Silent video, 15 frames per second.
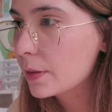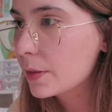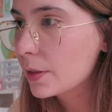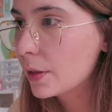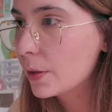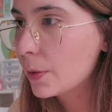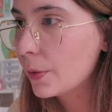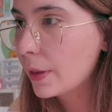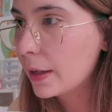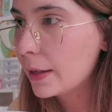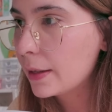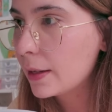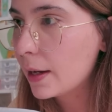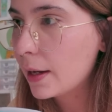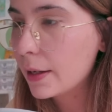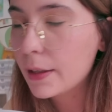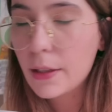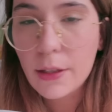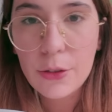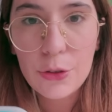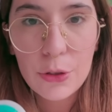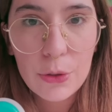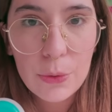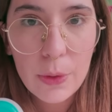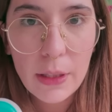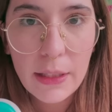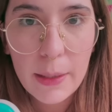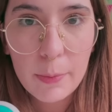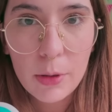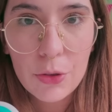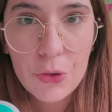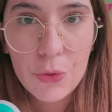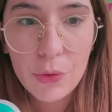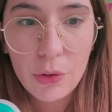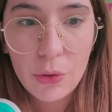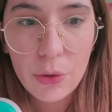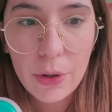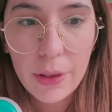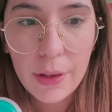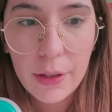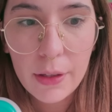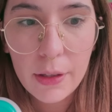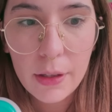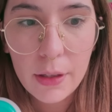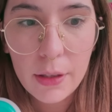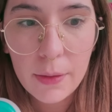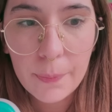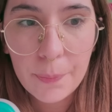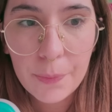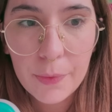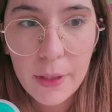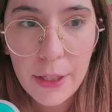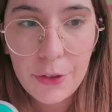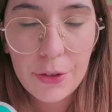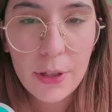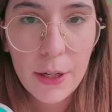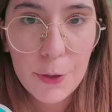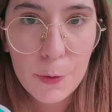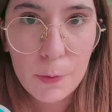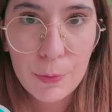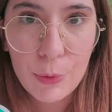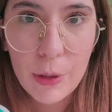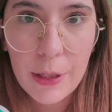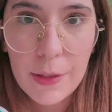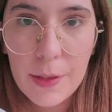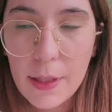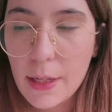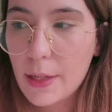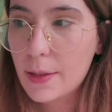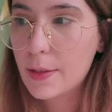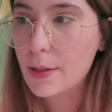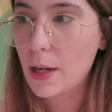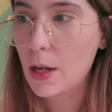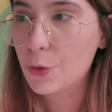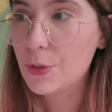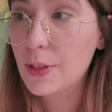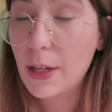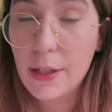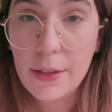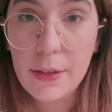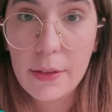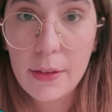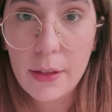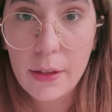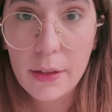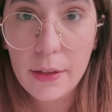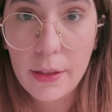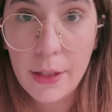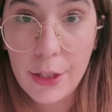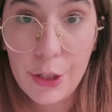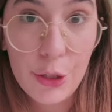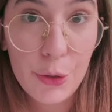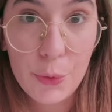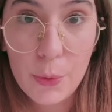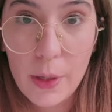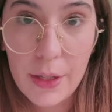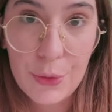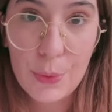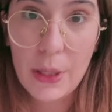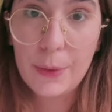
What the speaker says: So then I can do the labels for the international ones outside the EU as